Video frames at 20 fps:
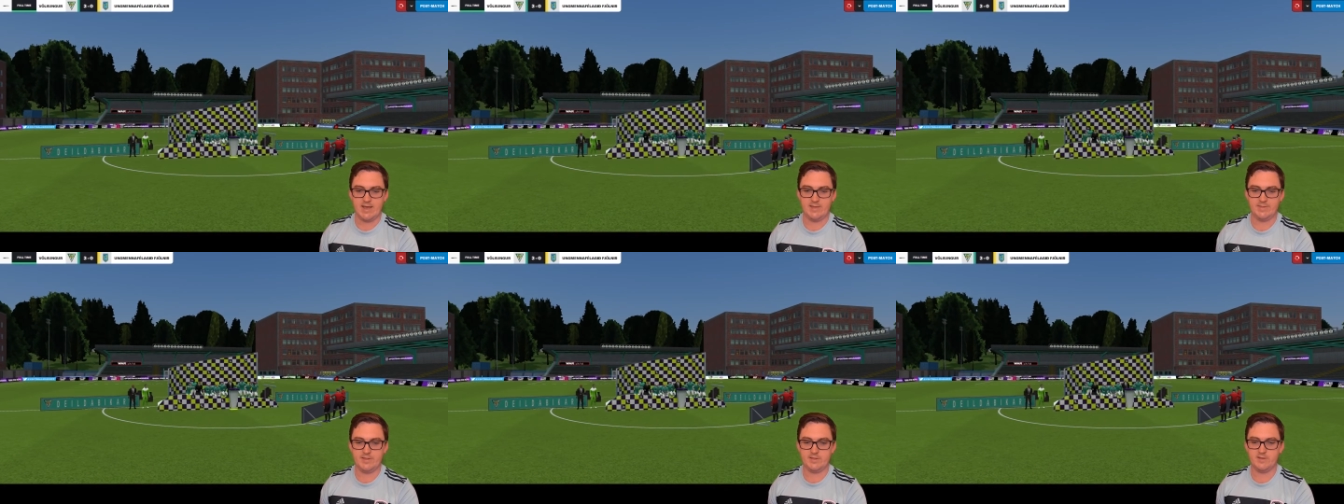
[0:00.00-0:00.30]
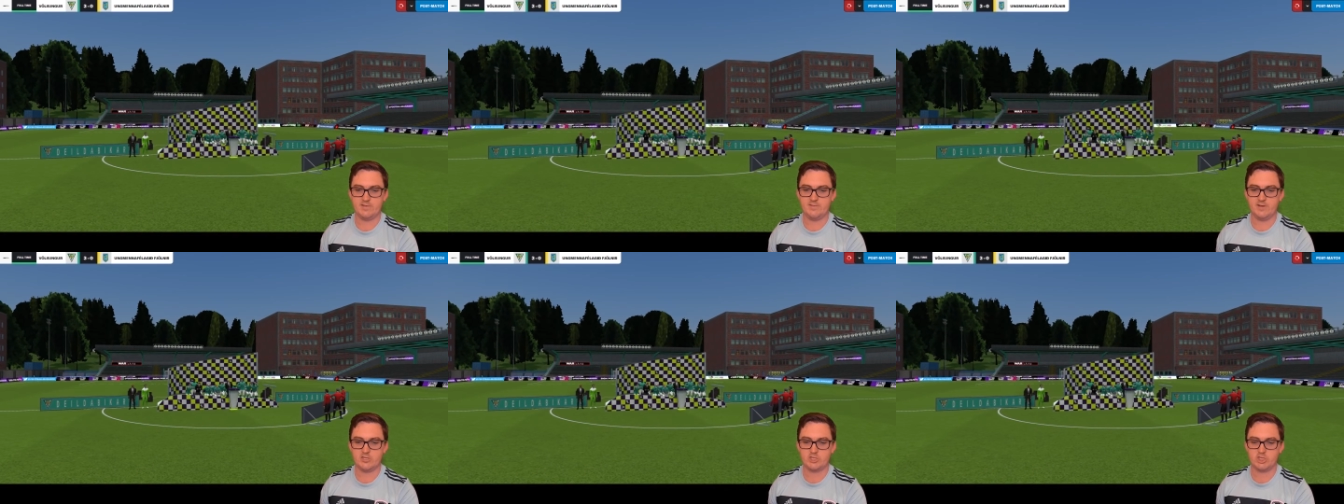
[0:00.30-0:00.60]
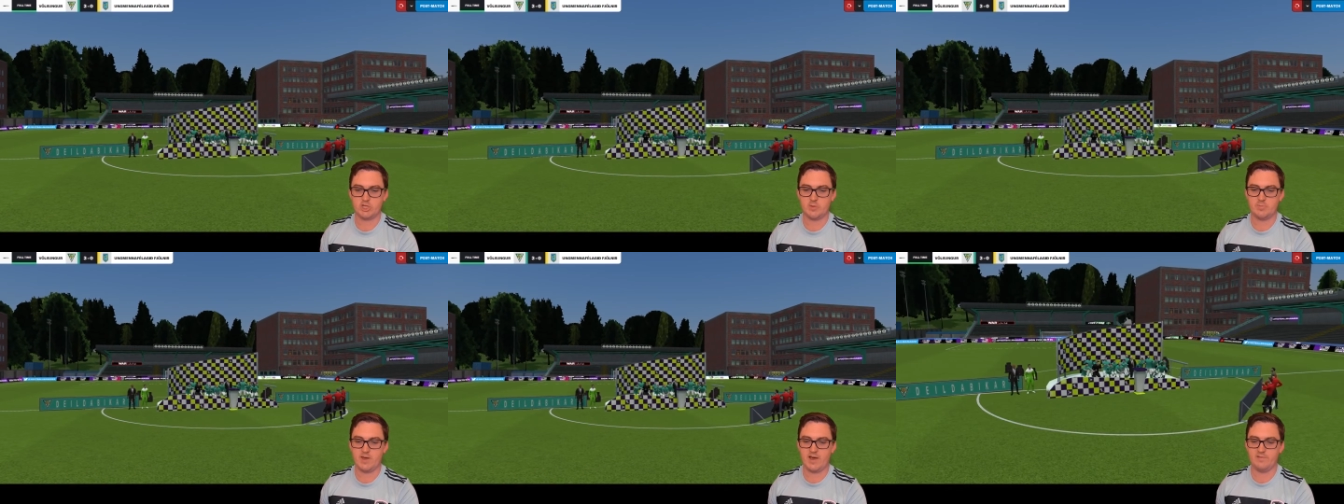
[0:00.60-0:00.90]
in the
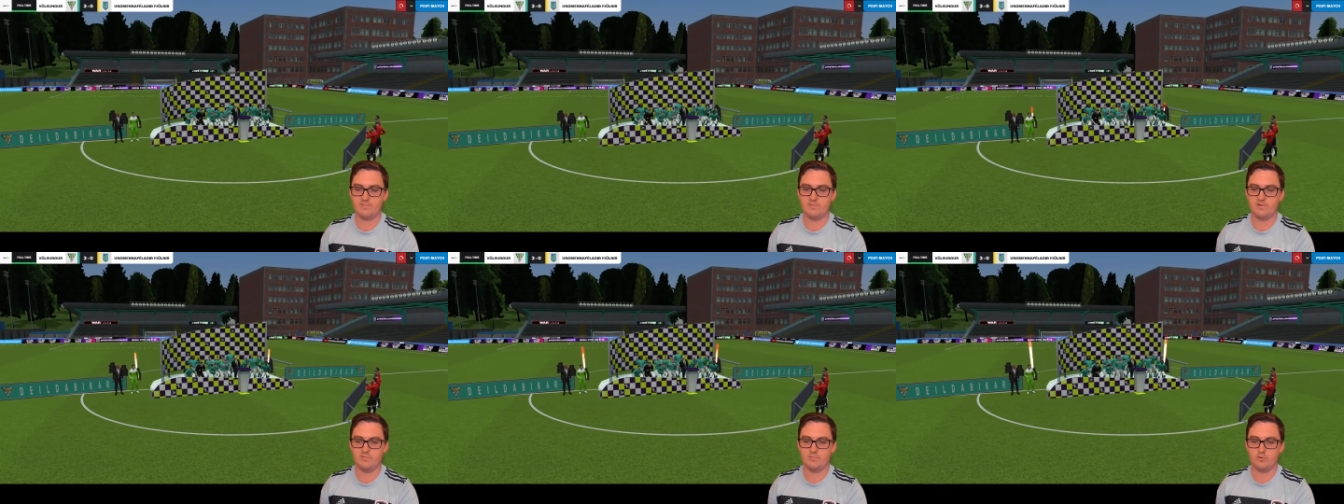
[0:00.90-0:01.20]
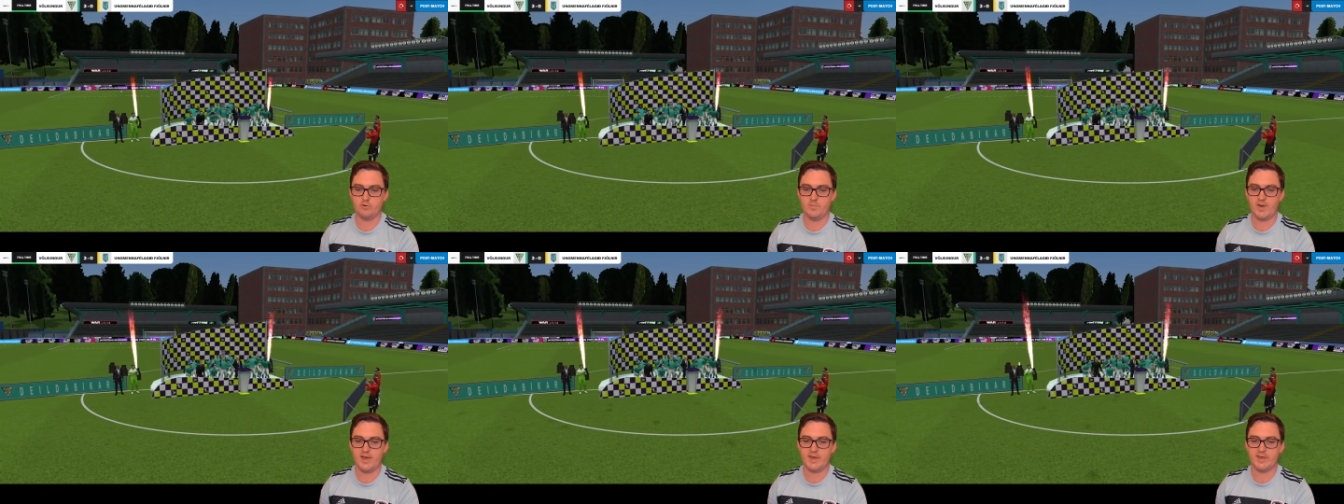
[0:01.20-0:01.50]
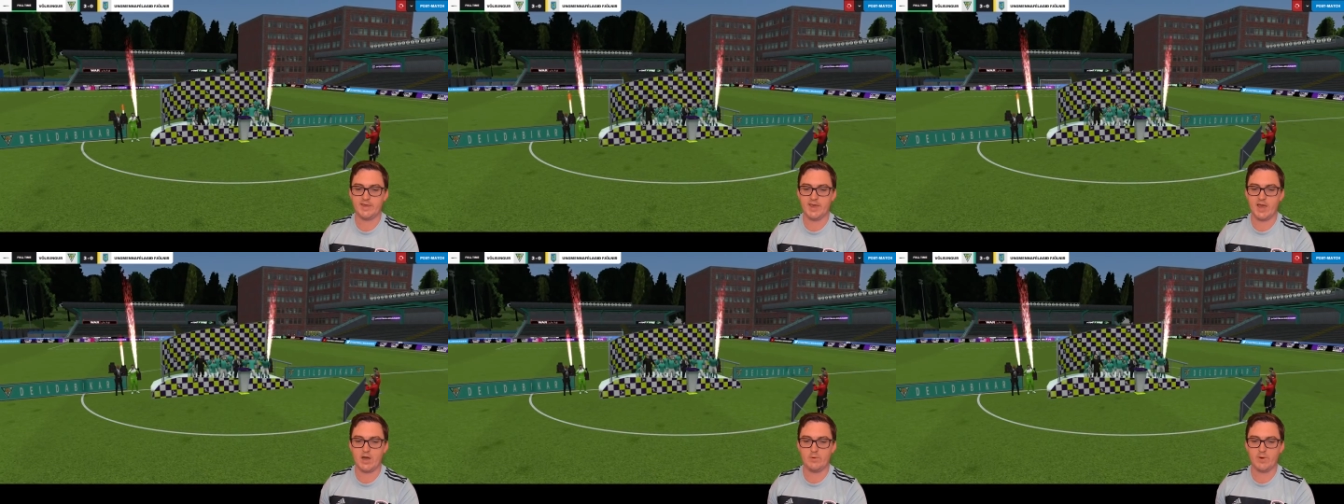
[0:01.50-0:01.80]
division above before
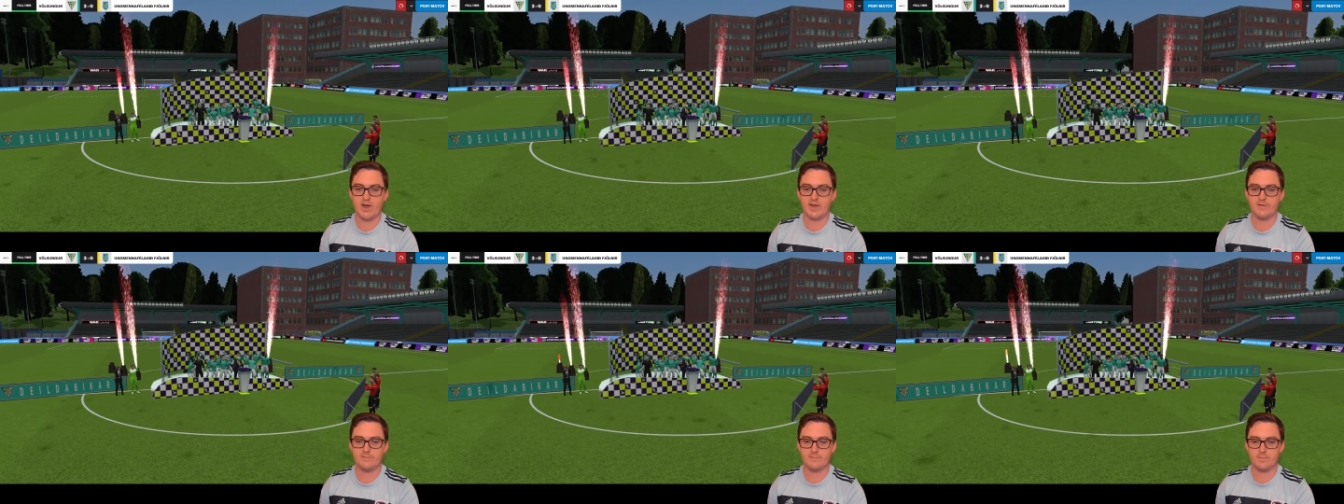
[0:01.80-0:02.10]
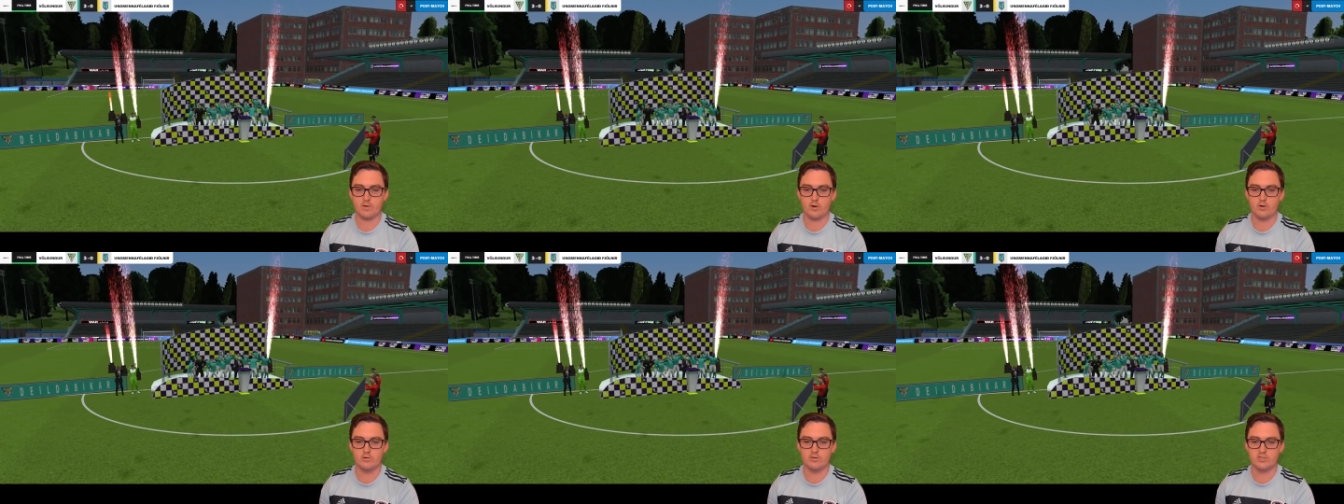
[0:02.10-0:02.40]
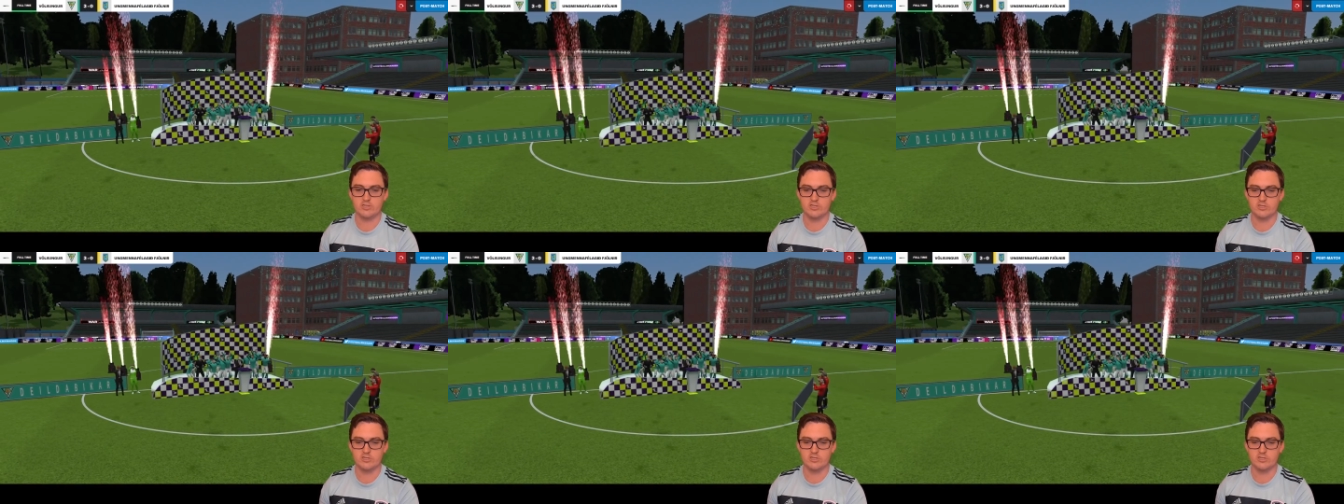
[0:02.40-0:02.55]
making our way through